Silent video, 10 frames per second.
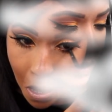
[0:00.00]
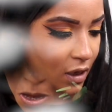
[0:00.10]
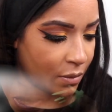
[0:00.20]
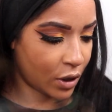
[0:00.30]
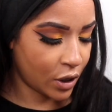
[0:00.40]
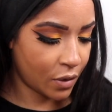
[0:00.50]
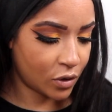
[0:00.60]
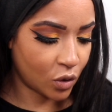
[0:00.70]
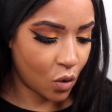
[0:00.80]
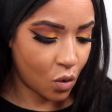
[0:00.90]
And I'm gonna go
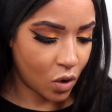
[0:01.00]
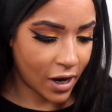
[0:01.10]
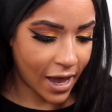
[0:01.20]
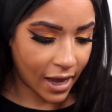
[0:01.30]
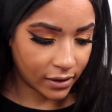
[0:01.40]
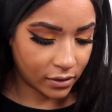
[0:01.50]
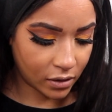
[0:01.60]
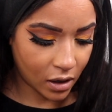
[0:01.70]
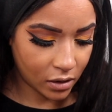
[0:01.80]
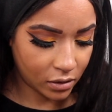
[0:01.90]
into all
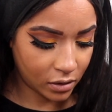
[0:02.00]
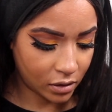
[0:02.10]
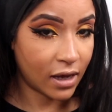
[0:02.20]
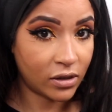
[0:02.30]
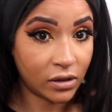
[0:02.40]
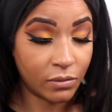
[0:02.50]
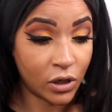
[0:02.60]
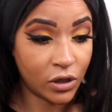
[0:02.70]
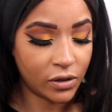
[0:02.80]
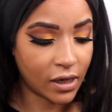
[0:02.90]
access. I'm
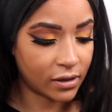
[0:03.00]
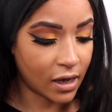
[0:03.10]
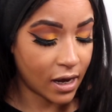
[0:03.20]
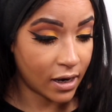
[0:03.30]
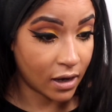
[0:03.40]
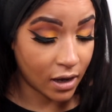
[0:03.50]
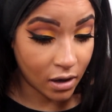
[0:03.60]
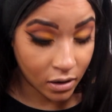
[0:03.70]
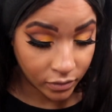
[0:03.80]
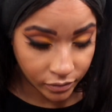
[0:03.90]
gonna use it as a highlighter.